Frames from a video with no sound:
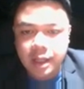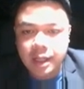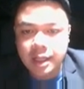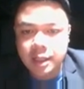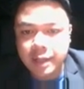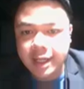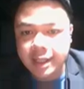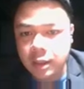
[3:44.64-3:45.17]

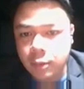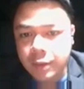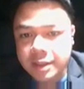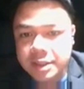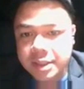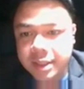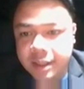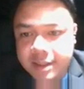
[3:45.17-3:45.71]
you might
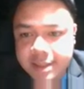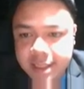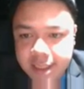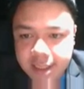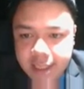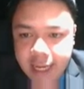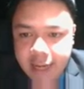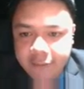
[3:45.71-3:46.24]
want to
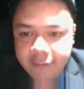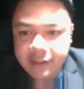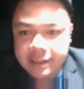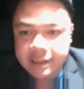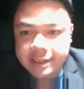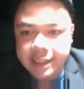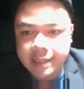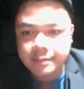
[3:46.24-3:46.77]
consider
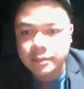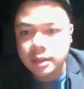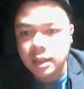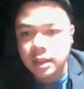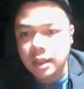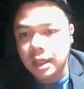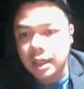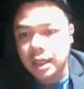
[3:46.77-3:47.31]
having them
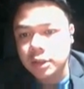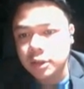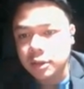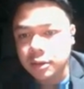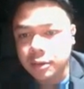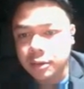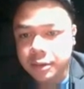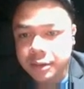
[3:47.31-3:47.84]

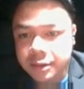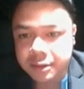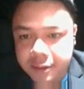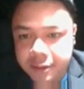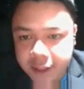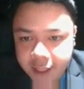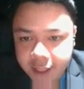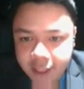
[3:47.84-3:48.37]

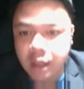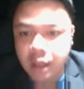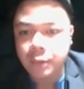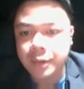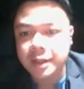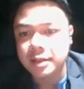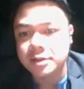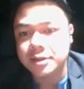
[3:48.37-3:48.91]
co-train
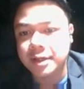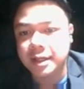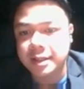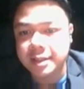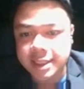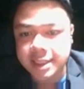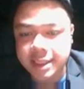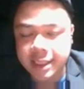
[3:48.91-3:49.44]
with the
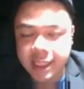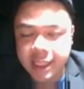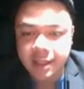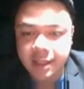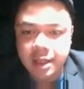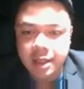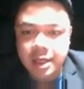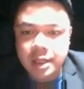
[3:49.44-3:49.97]
instructor. Okay,
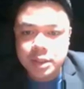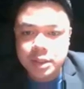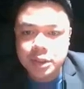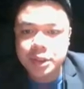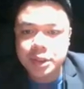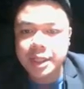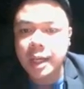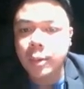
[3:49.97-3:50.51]
so that
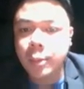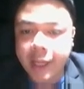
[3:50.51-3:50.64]
way